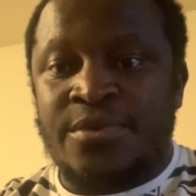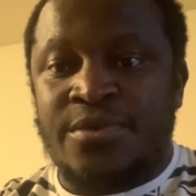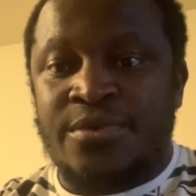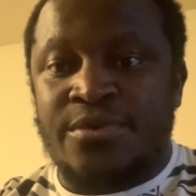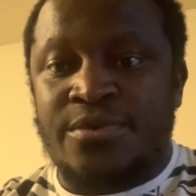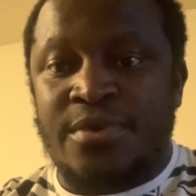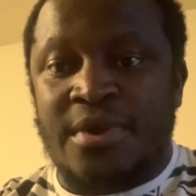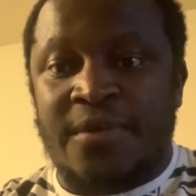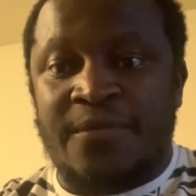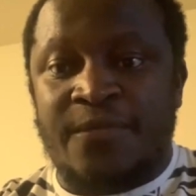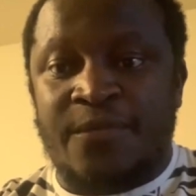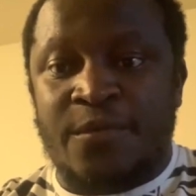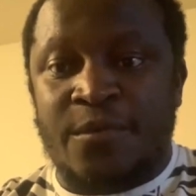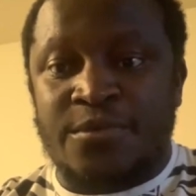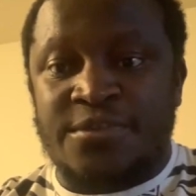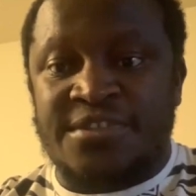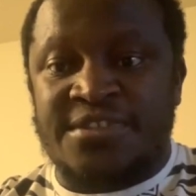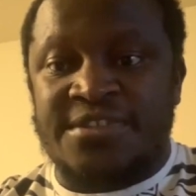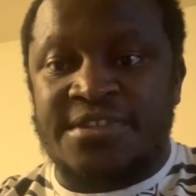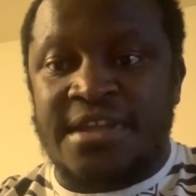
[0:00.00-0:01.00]
Your
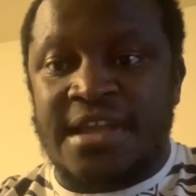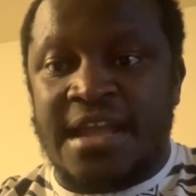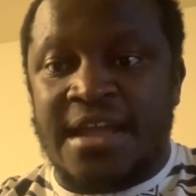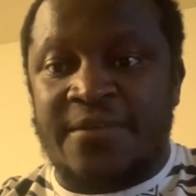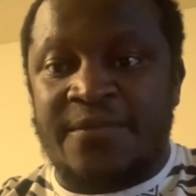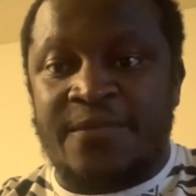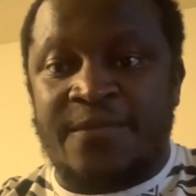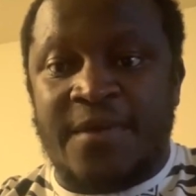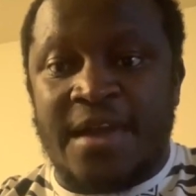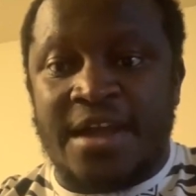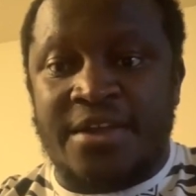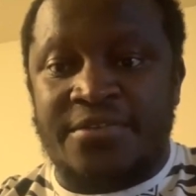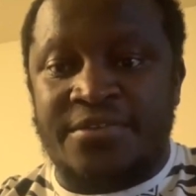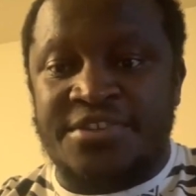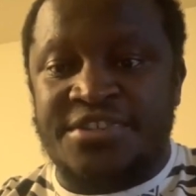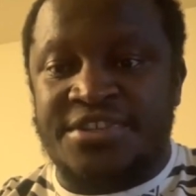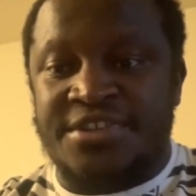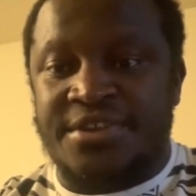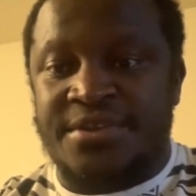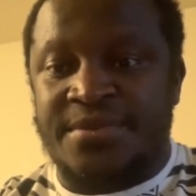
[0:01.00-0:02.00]
fruits are
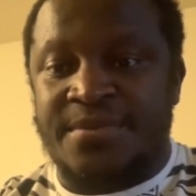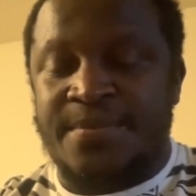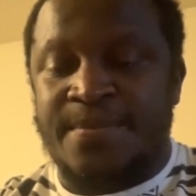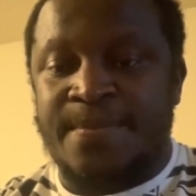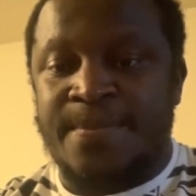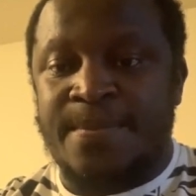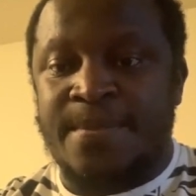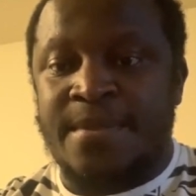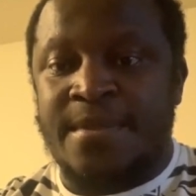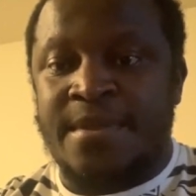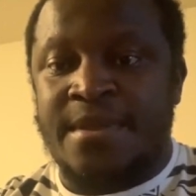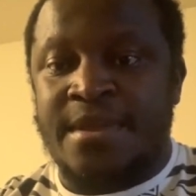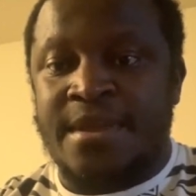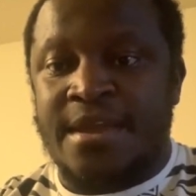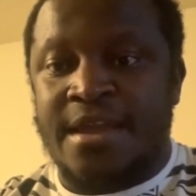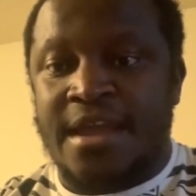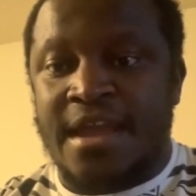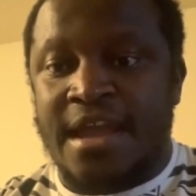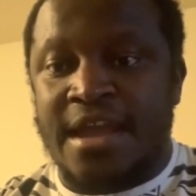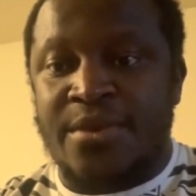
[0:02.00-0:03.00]
far-reaching
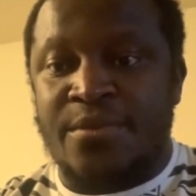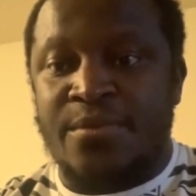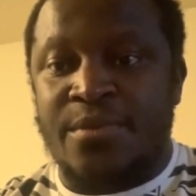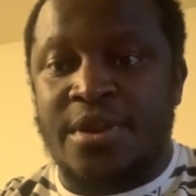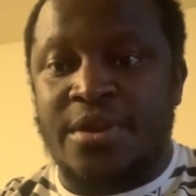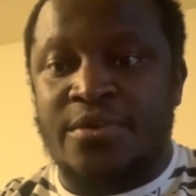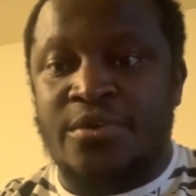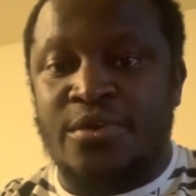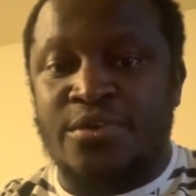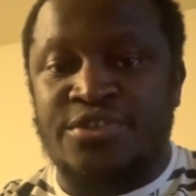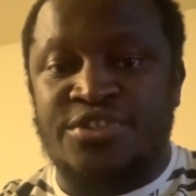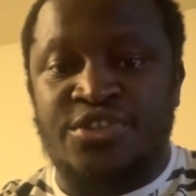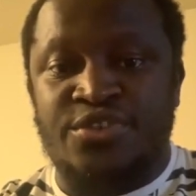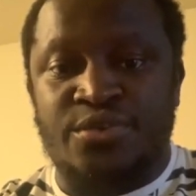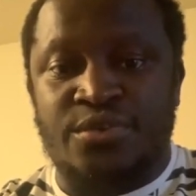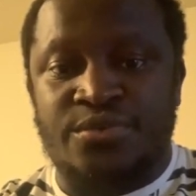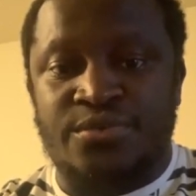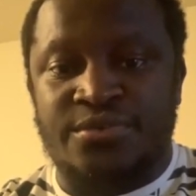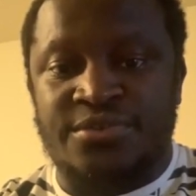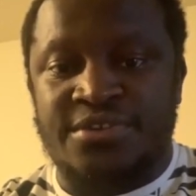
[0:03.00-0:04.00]
and will
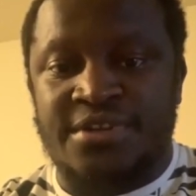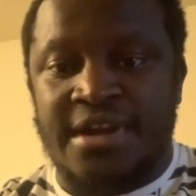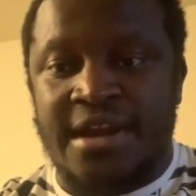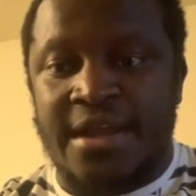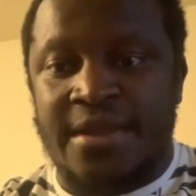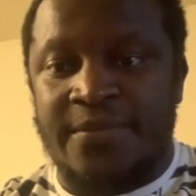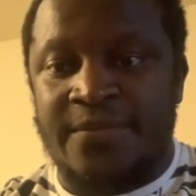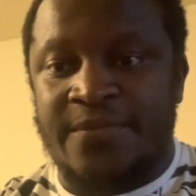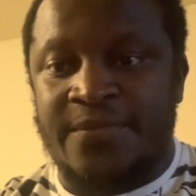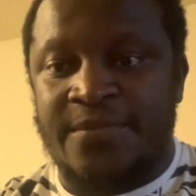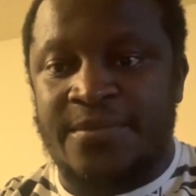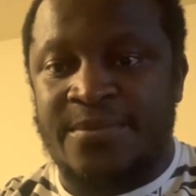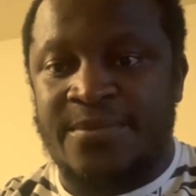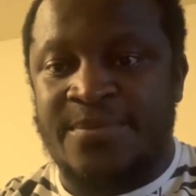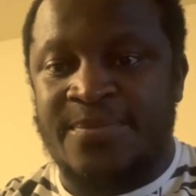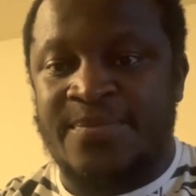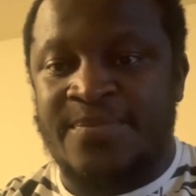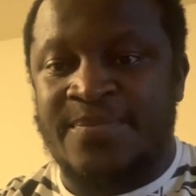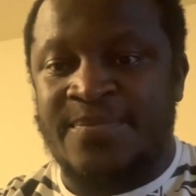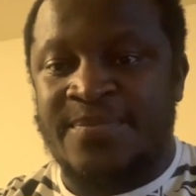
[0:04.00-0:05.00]
continue to thrive.
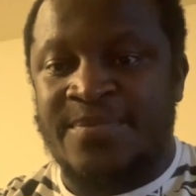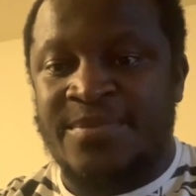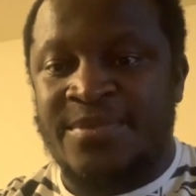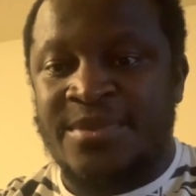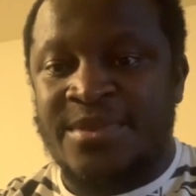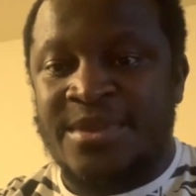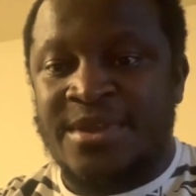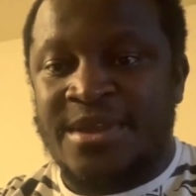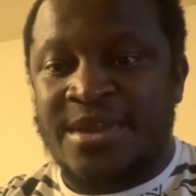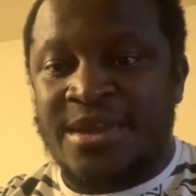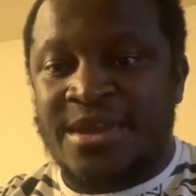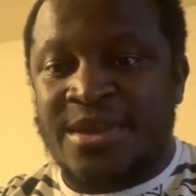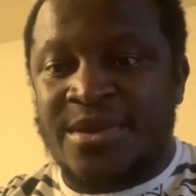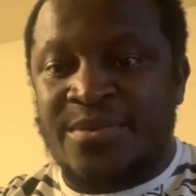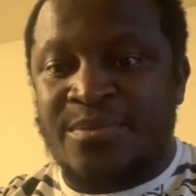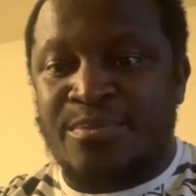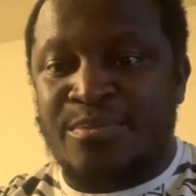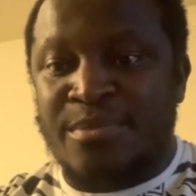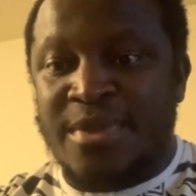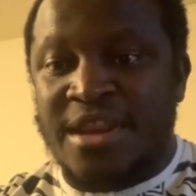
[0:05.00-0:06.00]

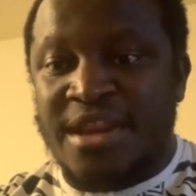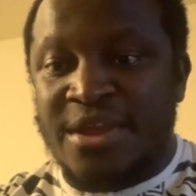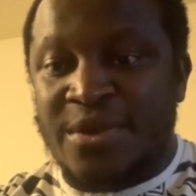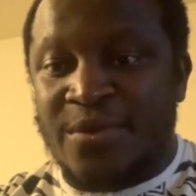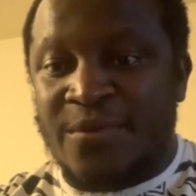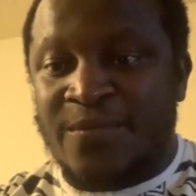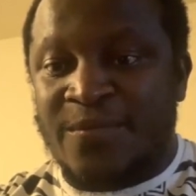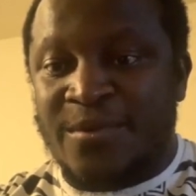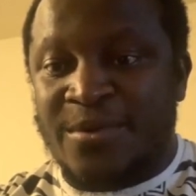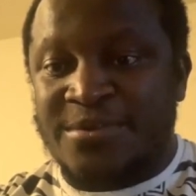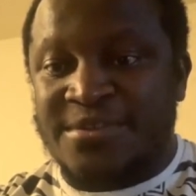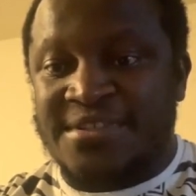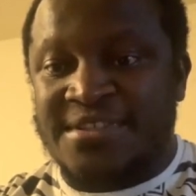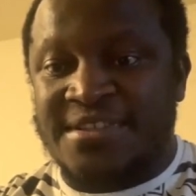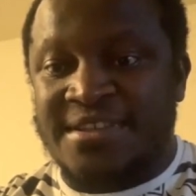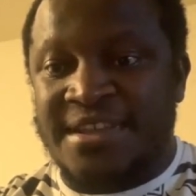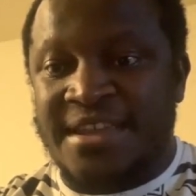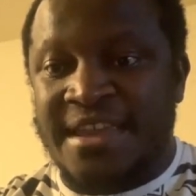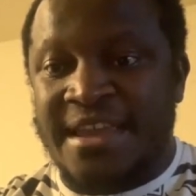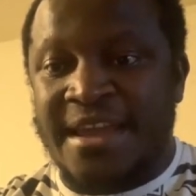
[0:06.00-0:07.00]
Many of us
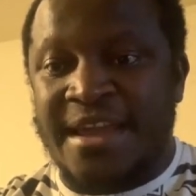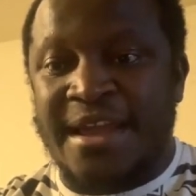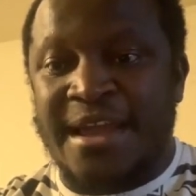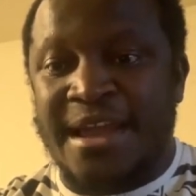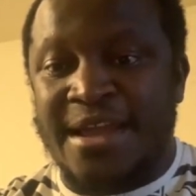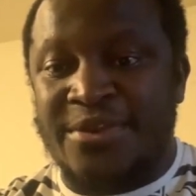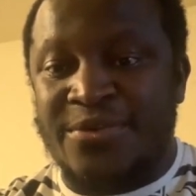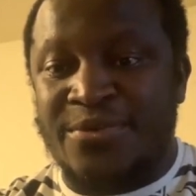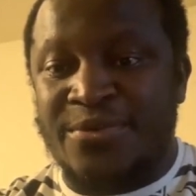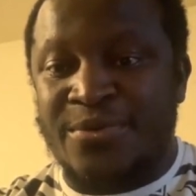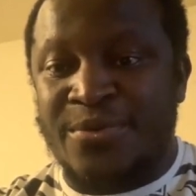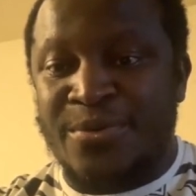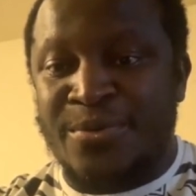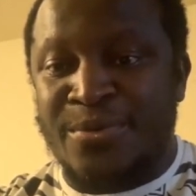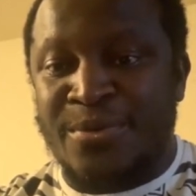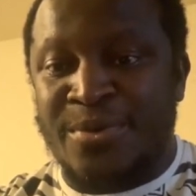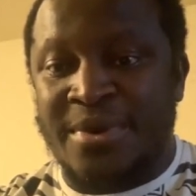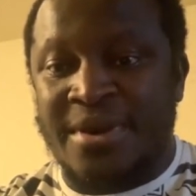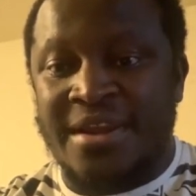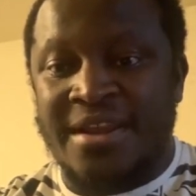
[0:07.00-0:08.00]
here had
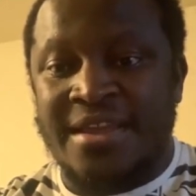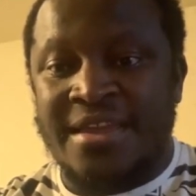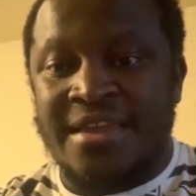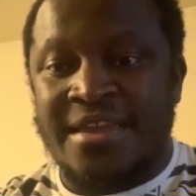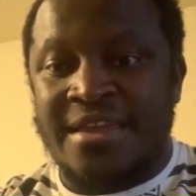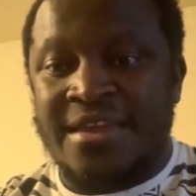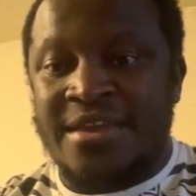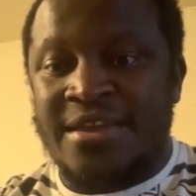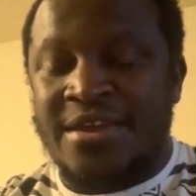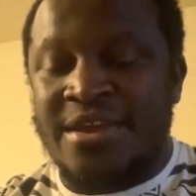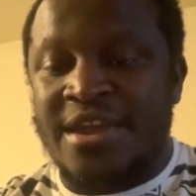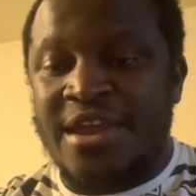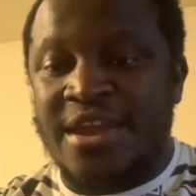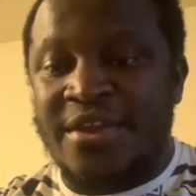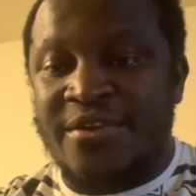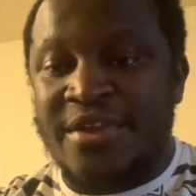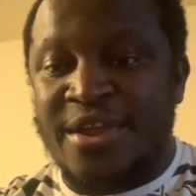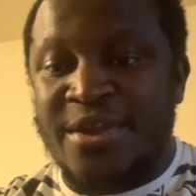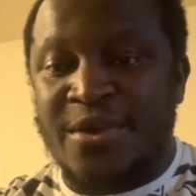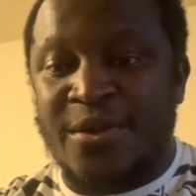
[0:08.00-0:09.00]
grown,
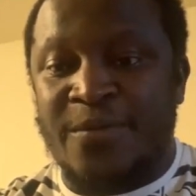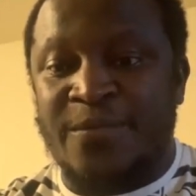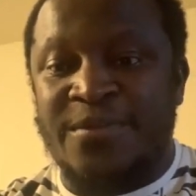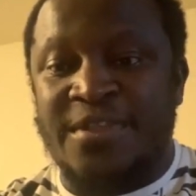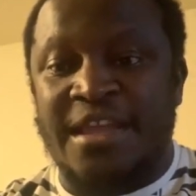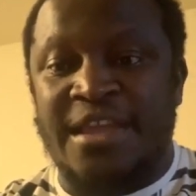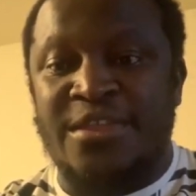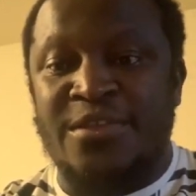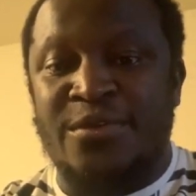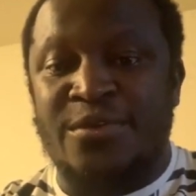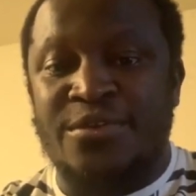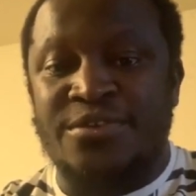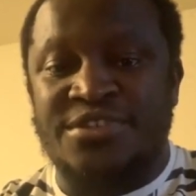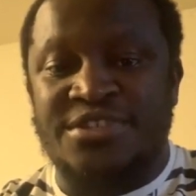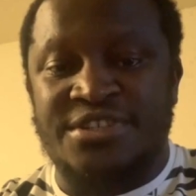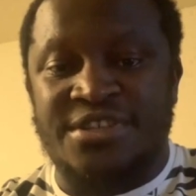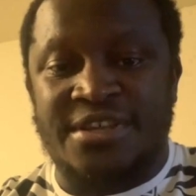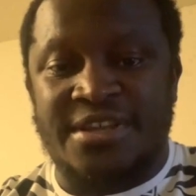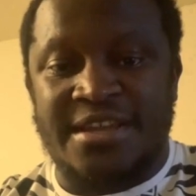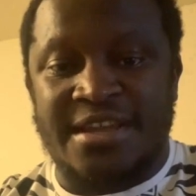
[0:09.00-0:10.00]
hearing of
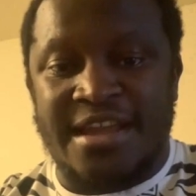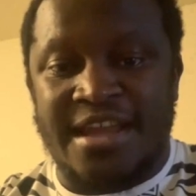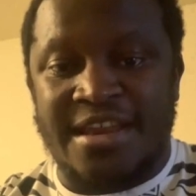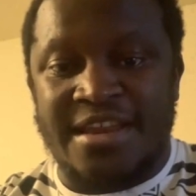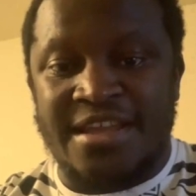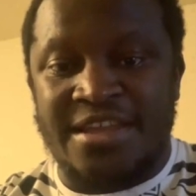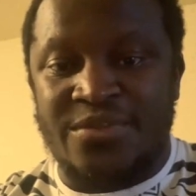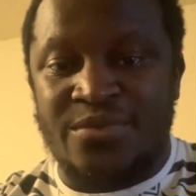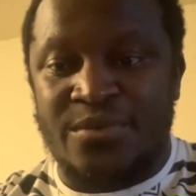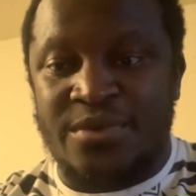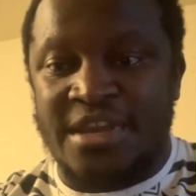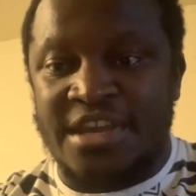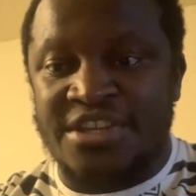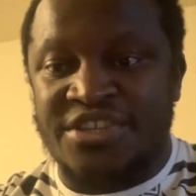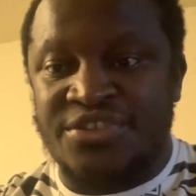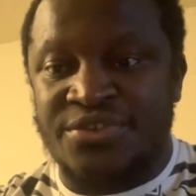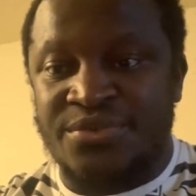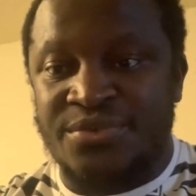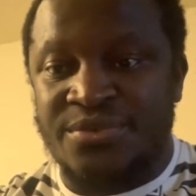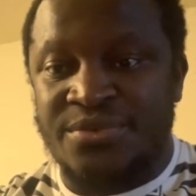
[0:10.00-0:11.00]
technology and
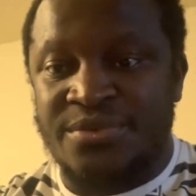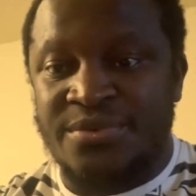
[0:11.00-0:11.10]
education.